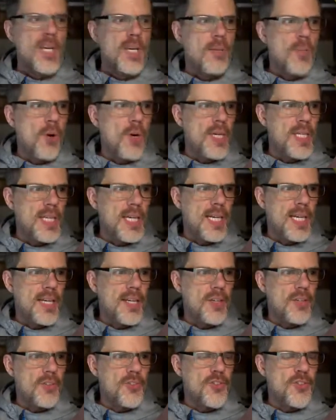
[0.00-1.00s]
your keyboard
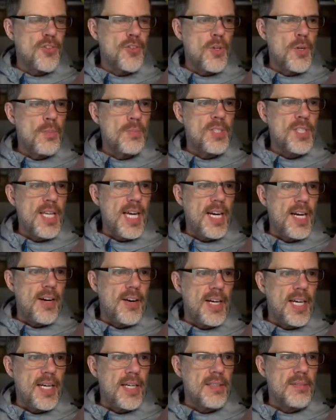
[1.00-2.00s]
and it'll zoom to that
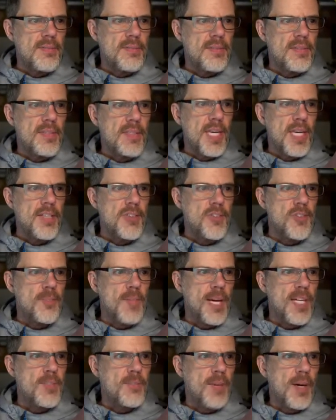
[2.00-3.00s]
area. Okay, so
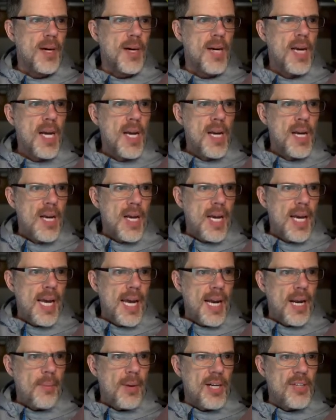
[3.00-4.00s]
spacebar,
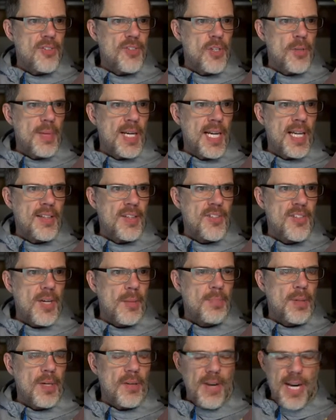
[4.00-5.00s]
and I want to zoom in on this
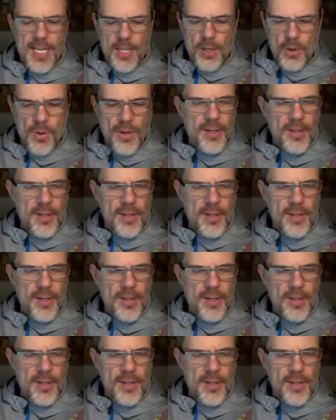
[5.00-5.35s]
upper right